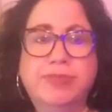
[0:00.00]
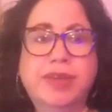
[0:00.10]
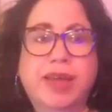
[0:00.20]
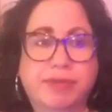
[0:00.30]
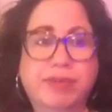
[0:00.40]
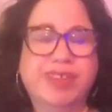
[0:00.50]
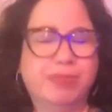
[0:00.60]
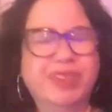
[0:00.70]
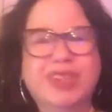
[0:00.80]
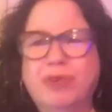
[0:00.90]
have really
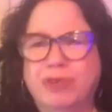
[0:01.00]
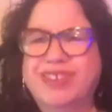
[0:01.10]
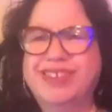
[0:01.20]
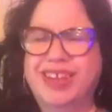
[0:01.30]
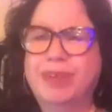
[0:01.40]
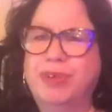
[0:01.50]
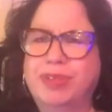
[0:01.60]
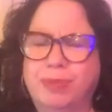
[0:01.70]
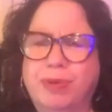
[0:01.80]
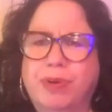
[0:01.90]
put their own stamp on the
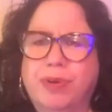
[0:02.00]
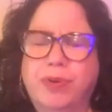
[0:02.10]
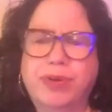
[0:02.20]
role.